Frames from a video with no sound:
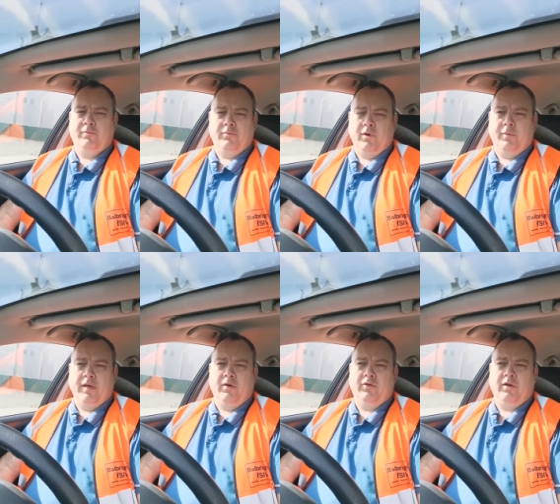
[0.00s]
and
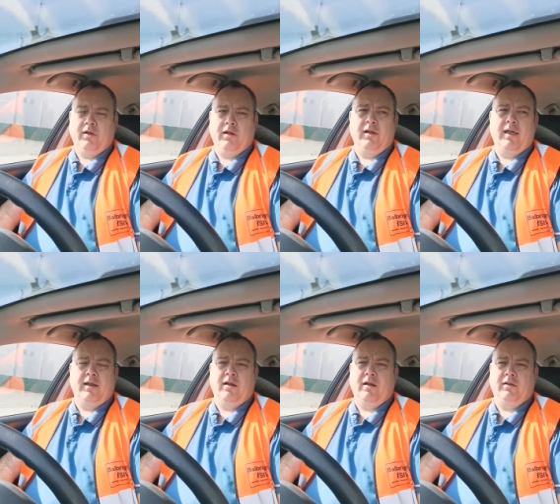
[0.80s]
we'll be out until
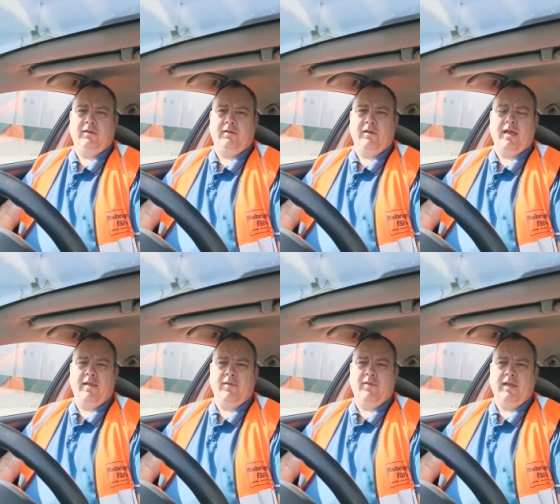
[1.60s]
8 o'clock
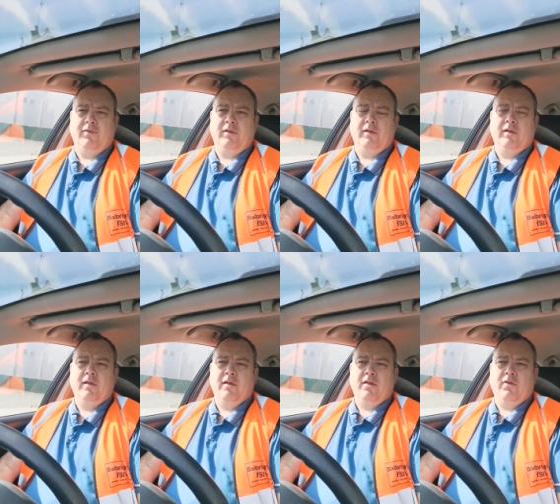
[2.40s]
uh, this evening.
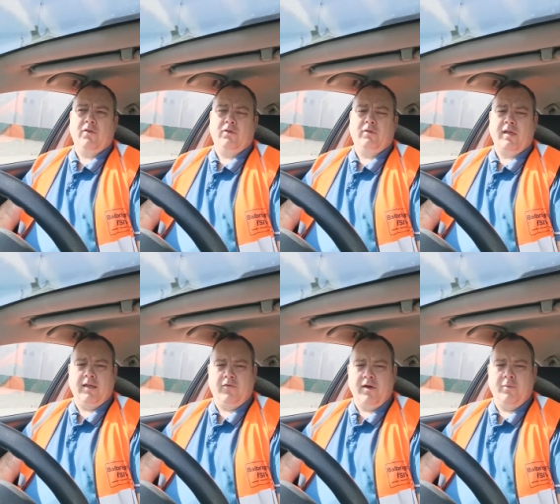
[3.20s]
So
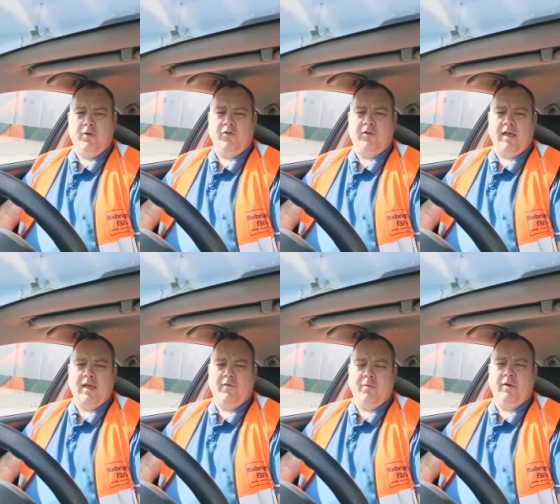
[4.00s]
thanks very much
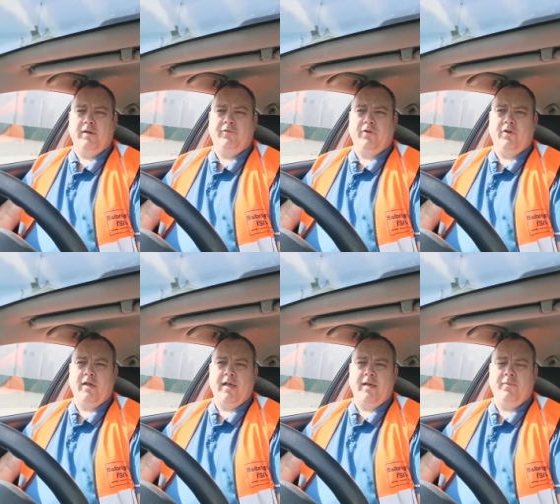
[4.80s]
uh, everybody
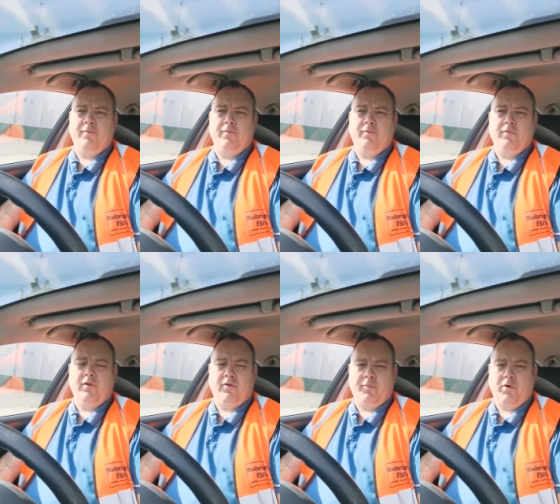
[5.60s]
for um,
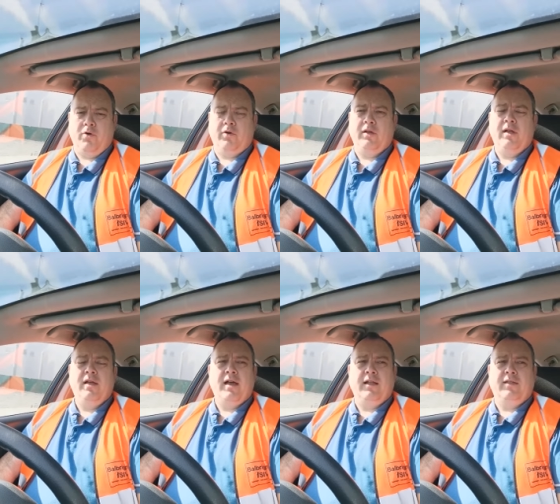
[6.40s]
your support
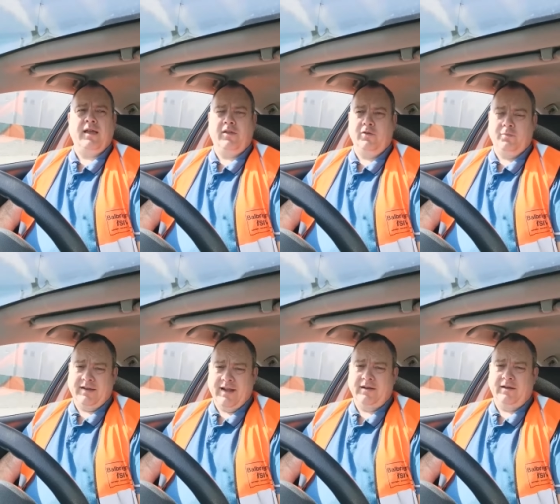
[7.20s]
and thank
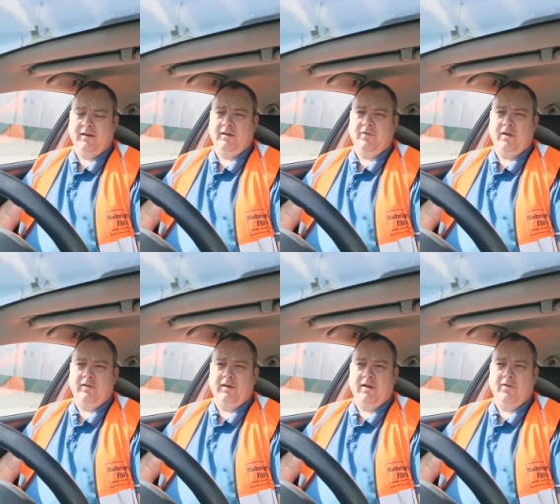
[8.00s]
you particularly to the
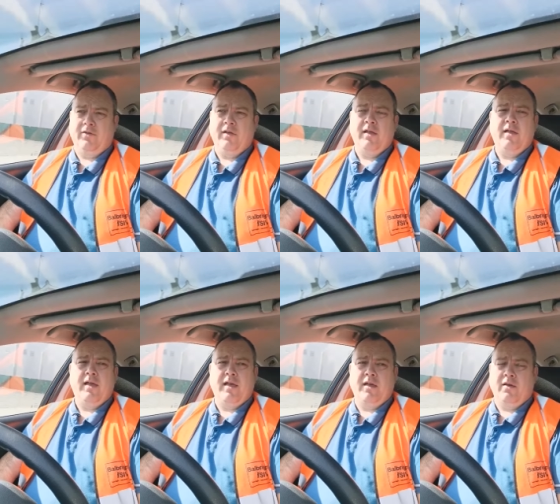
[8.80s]
volunteers,
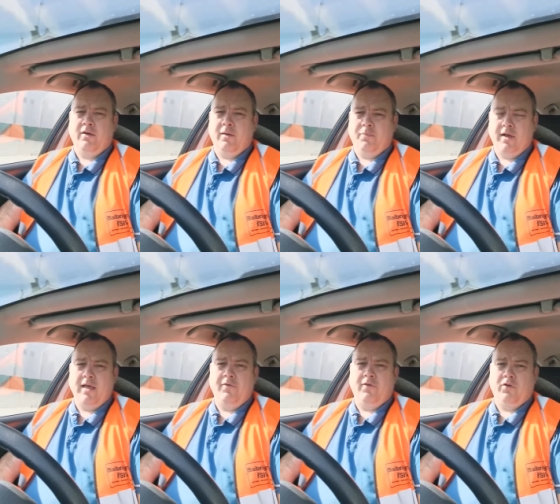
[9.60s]
uh, a, a
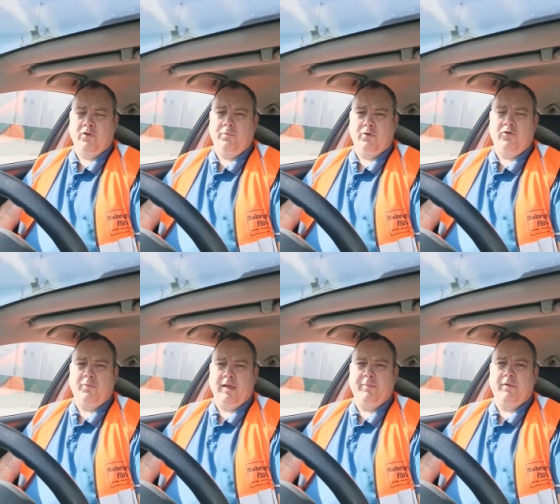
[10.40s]
brave good
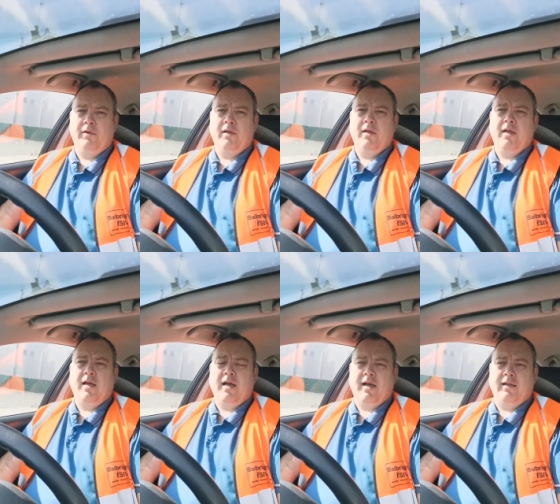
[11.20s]
bunch of people
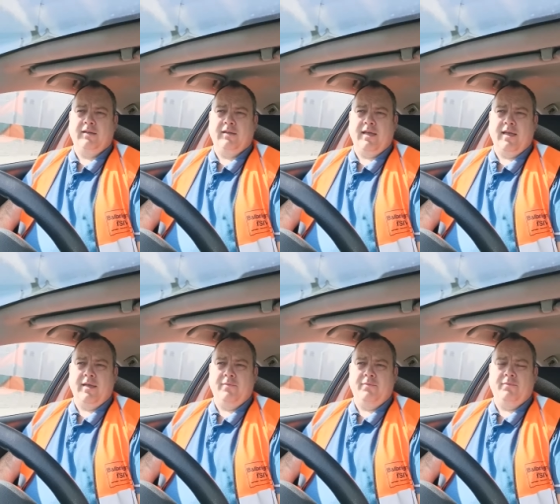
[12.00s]
and
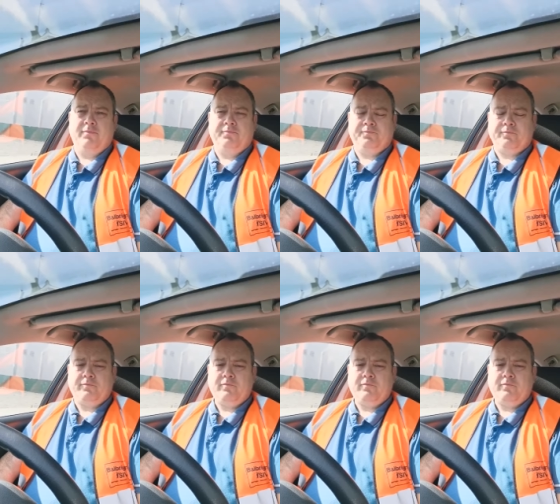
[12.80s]
um,